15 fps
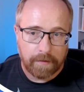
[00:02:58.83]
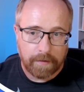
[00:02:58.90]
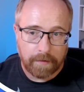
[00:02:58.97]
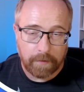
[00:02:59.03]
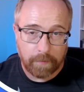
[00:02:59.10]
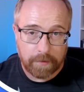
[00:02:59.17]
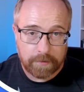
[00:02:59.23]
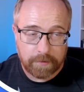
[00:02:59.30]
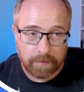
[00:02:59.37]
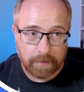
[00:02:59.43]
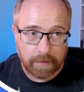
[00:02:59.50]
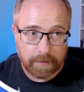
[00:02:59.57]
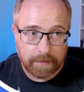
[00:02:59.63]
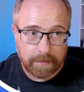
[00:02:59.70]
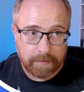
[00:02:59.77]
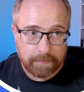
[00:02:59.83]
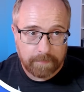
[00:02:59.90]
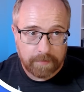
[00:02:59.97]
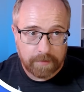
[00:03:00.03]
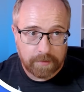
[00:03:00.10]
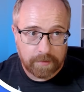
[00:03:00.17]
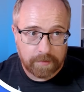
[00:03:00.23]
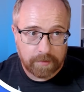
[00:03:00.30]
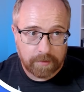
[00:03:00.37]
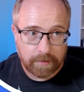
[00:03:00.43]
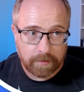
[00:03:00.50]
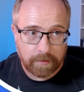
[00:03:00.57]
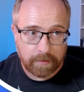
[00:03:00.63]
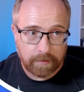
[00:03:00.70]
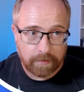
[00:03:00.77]
And then once you're logged in, just
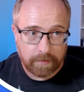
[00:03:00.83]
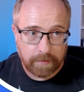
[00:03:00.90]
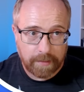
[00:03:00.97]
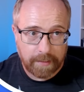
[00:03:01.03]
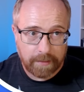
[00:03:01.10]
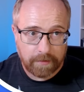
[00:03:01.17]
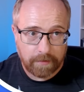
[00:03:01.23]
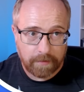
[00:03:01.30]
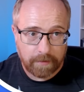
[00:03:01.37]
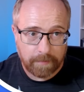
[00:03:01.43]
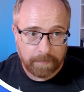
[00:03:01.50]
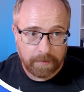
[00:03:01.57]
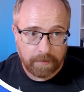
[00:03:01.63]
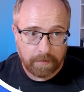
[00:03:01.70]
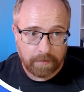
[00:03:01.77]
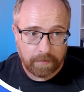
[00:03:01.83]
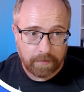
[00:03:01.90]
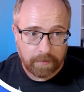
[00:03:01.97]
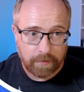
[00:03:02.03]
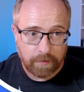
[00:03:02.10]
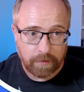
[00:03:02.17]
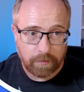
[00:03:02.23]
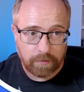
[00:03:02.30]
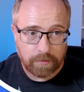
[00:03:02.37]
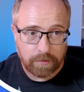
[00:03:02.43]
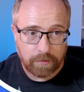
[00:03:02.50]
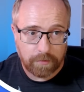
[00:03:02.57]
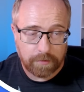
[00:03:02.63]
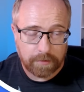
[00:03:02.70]
click on your little icon up here, go to